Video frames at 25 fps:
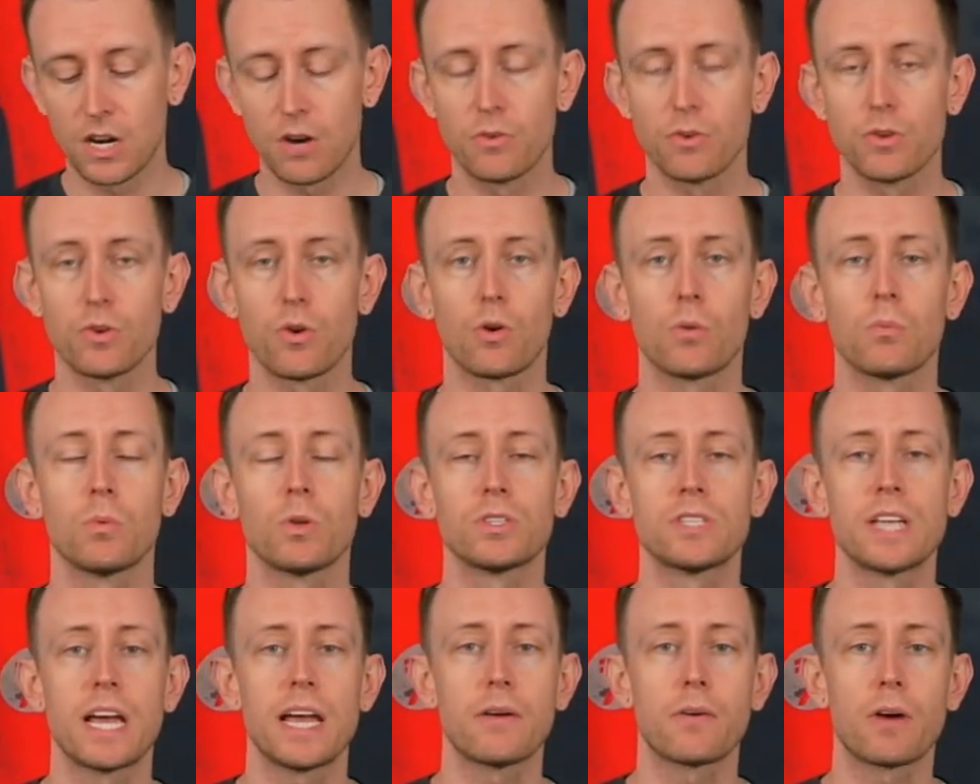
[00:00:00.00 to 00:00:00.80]
normal
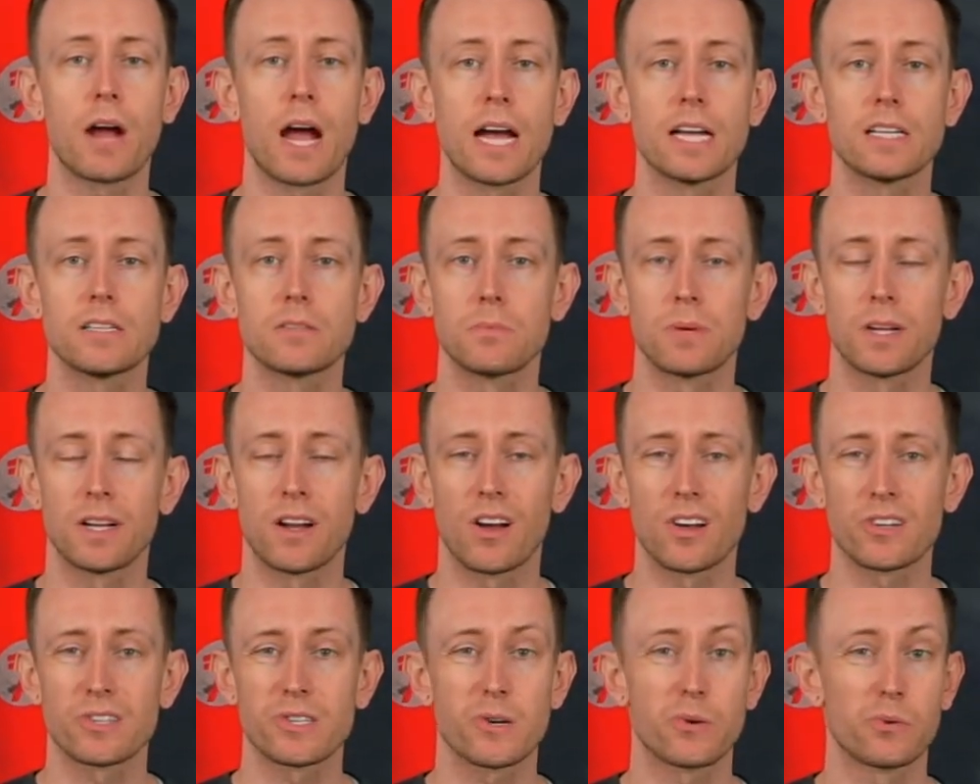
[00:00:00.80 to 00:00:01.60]
day rides, but
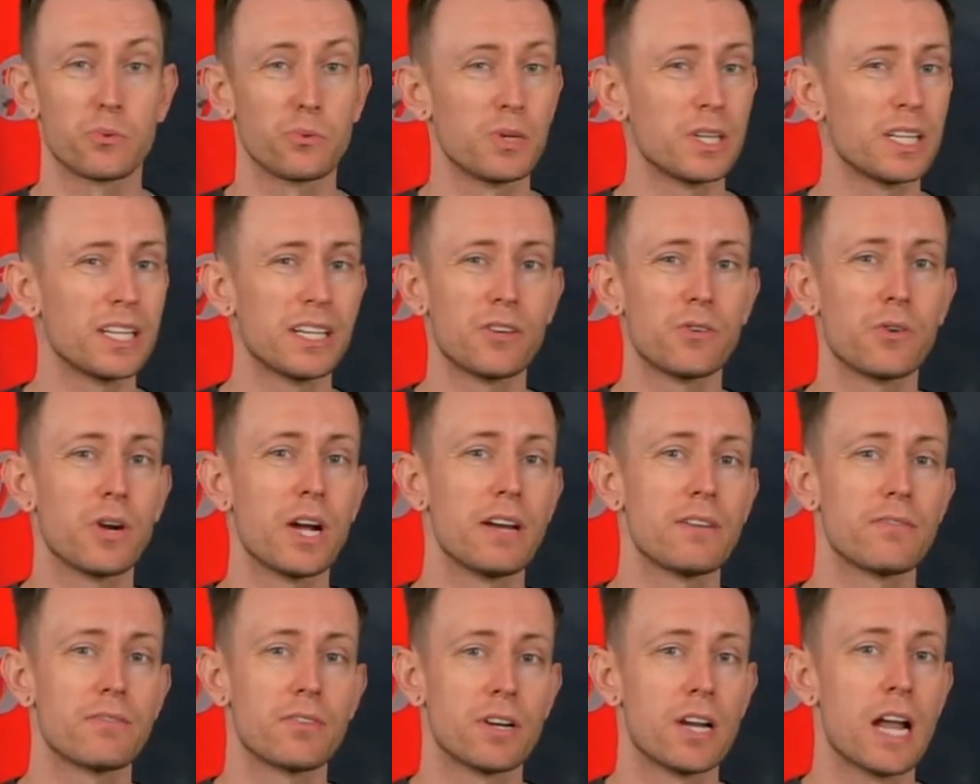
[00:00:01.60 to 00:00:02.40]
also really great
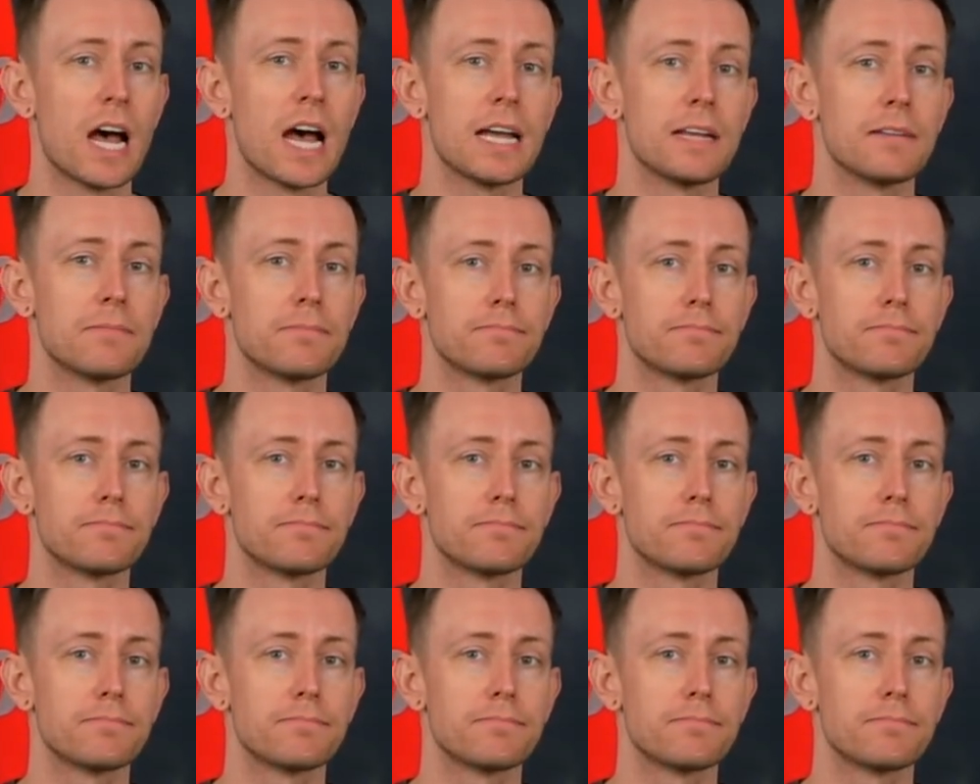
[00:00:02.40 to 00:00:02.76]
for night.